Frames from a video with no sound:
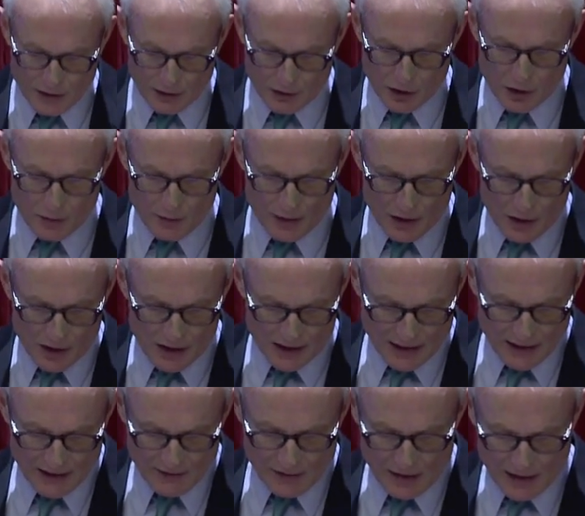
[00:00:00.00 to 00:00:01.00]
here going
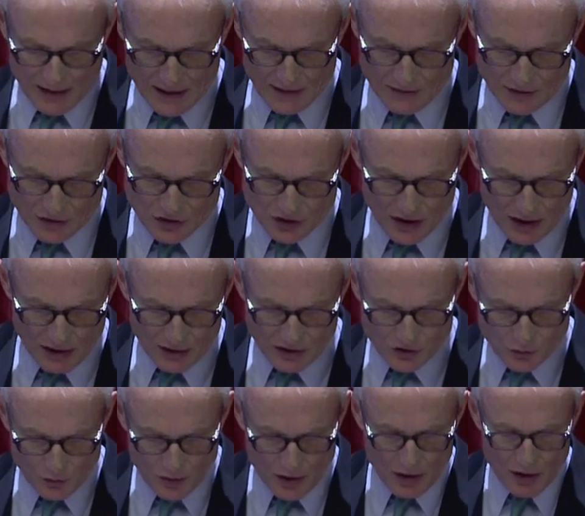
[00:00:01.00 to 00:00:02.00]
on, and the
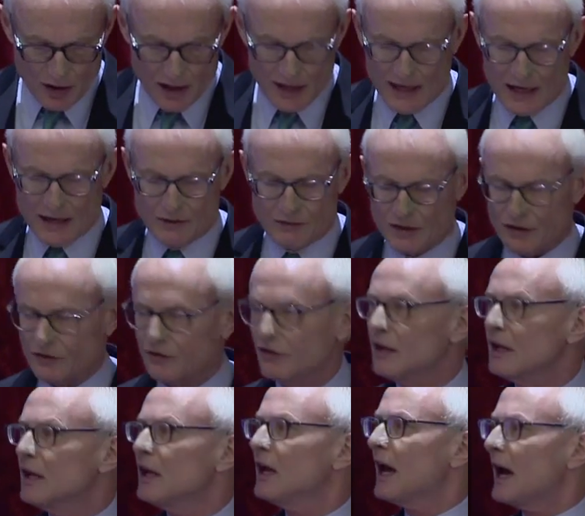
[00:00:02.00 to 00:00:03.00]
challenge we all have is
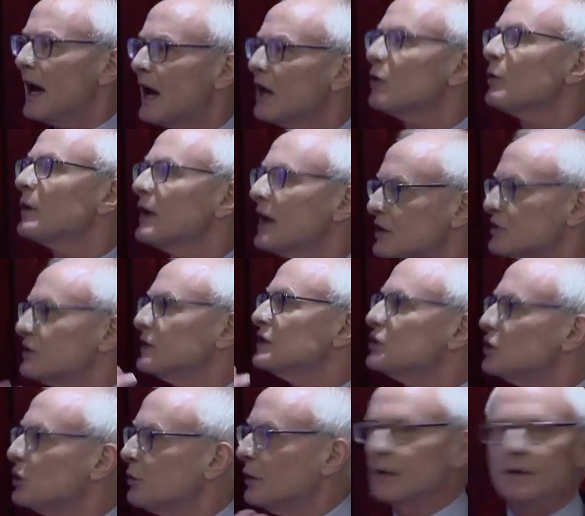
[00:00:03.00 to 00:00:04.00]
how do we actually
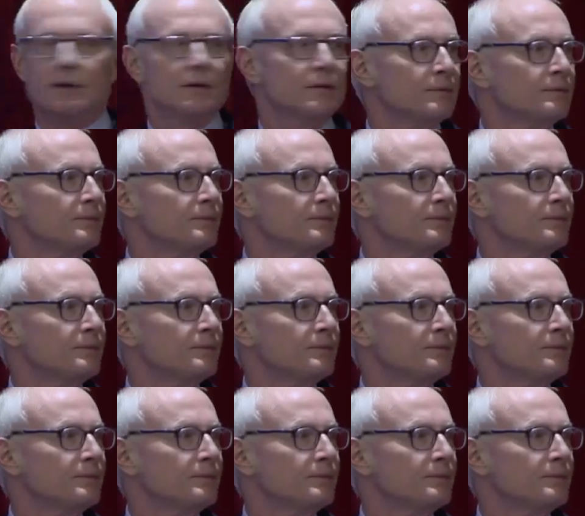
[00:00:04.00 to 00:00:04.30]
do it?